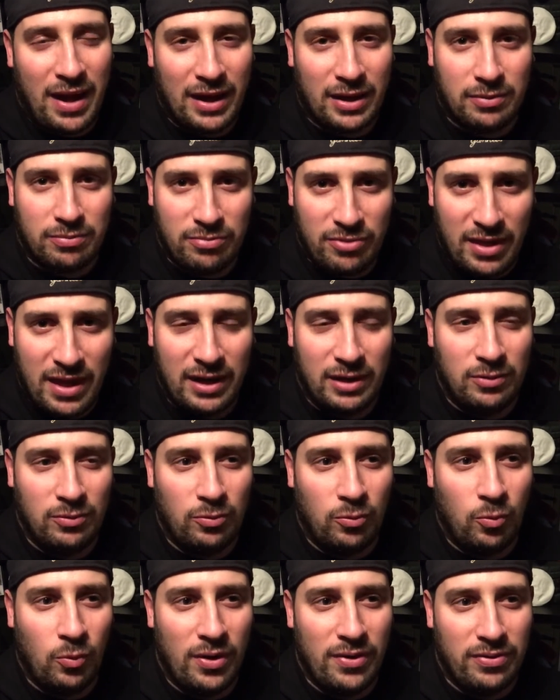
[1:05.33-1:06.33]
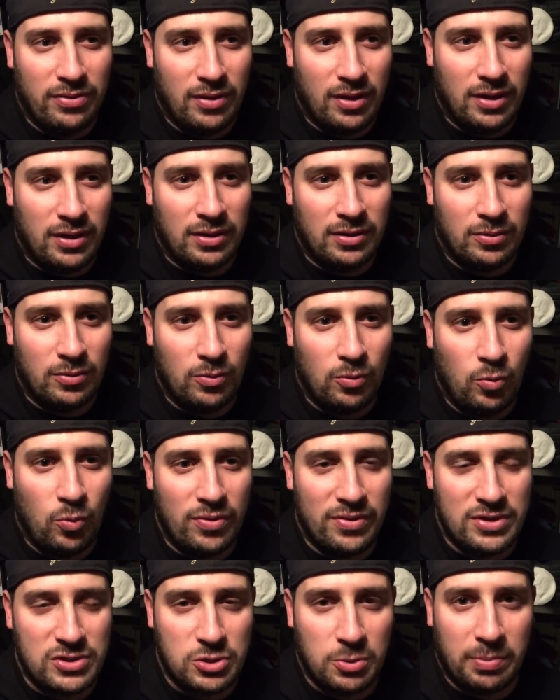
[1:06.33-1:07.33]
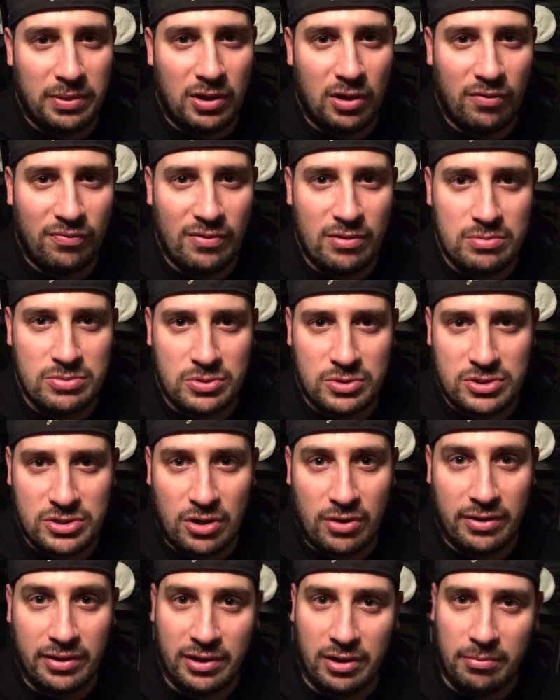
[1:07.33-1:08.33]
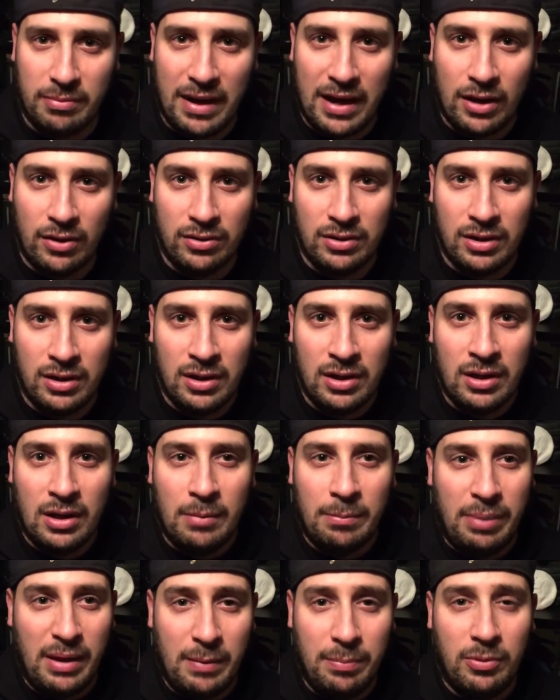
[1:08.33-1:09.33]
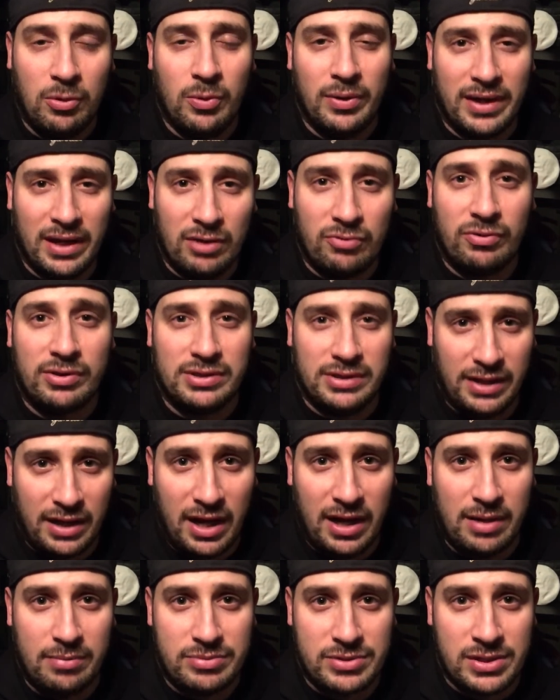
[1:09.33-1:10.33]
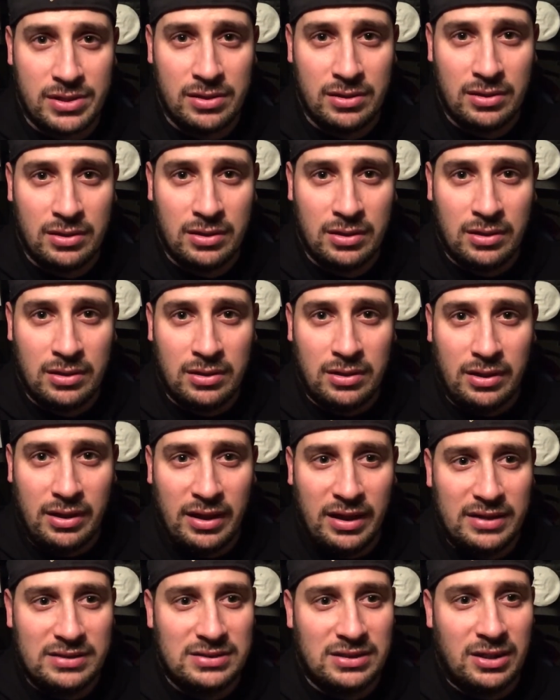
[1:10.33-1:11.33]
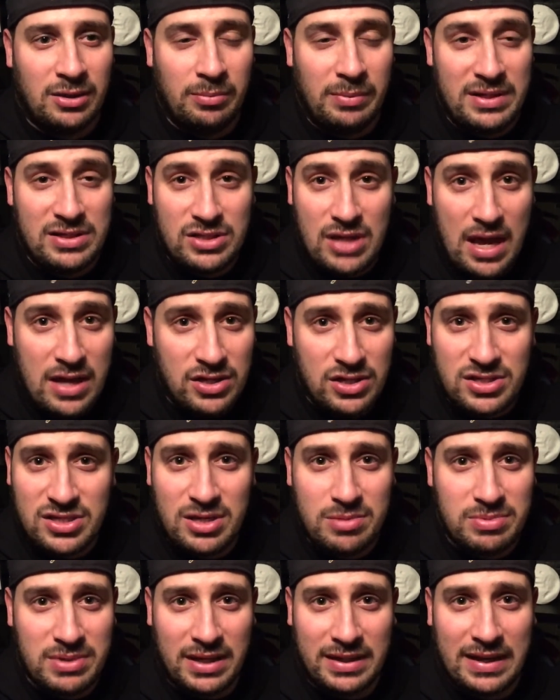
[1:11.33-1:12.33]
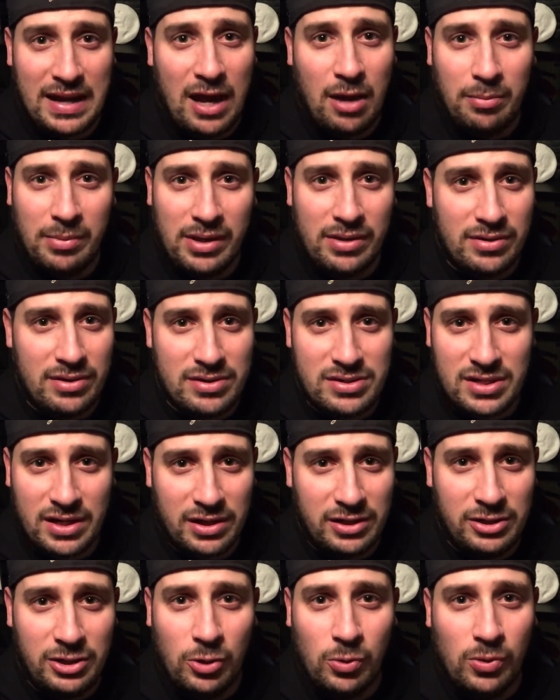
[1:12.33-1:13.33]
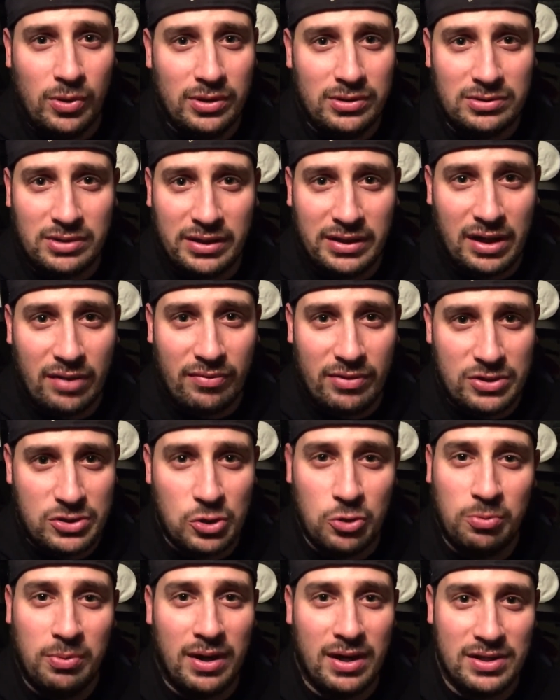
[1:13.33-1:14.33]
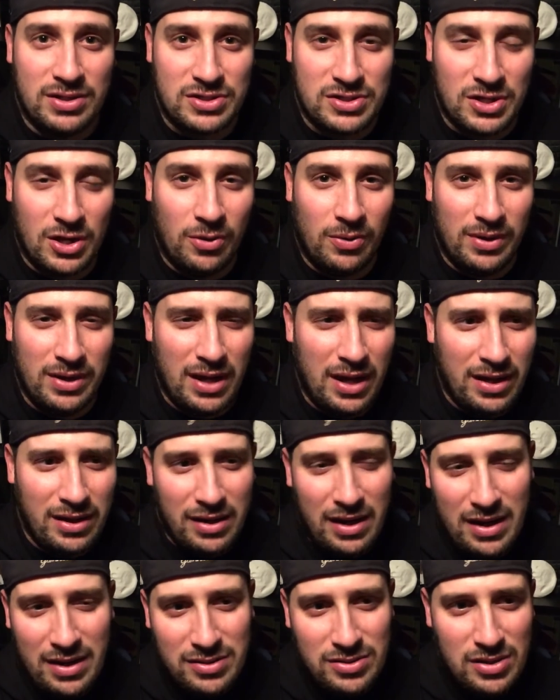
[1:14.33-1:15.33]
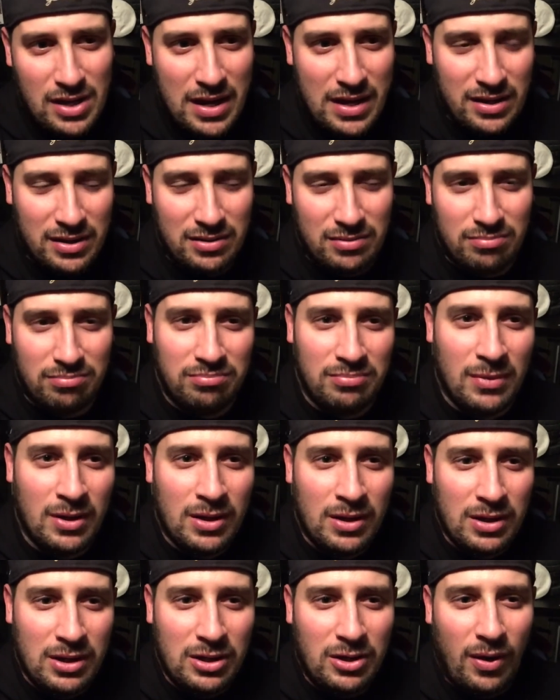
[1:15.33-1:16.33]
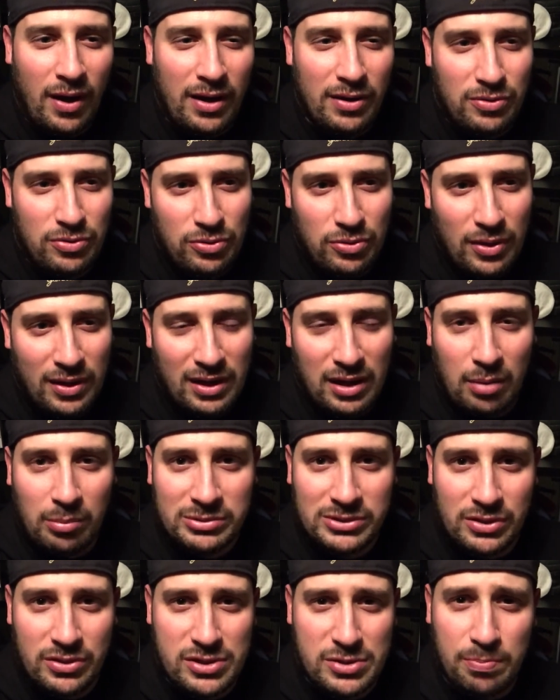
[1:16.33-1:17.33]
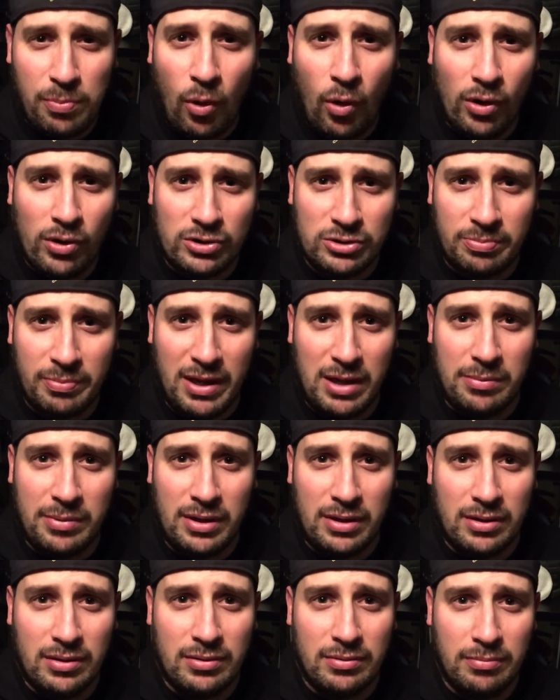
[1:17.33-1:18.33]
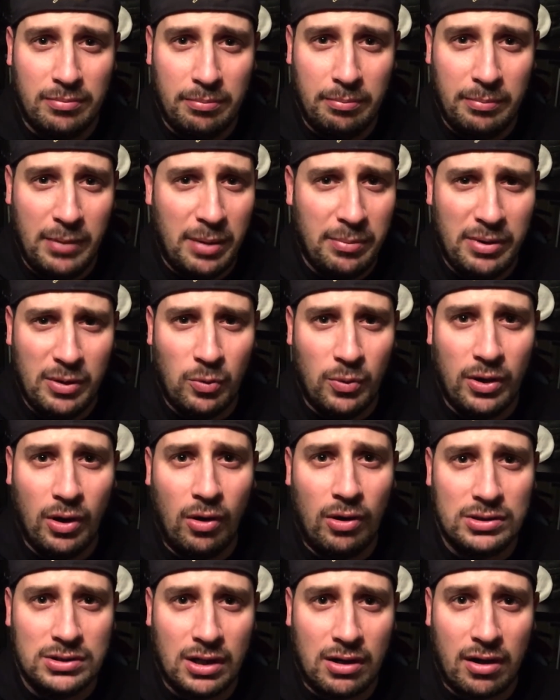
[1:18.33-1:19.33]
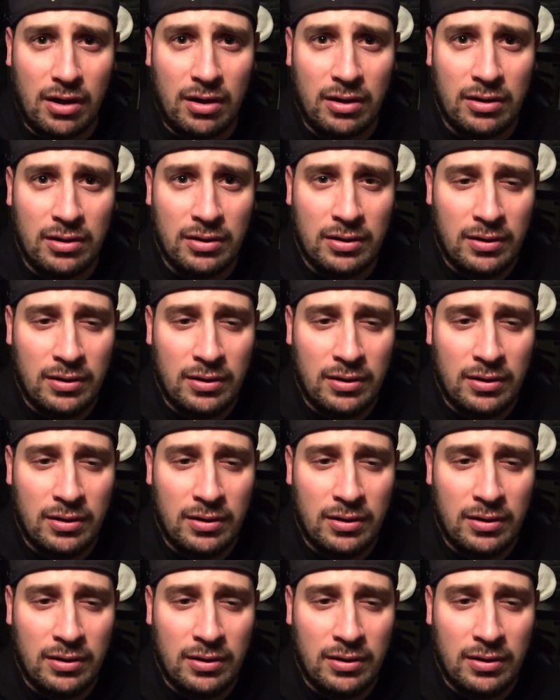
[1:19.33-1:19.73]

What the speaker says: back then, when the superhero films were starting to come out, people would get really hyped, and, it just seems like now, man, there's, like, a new one, like, every 2 months, so you know, I think I'm a little spoiled, maybe we all are,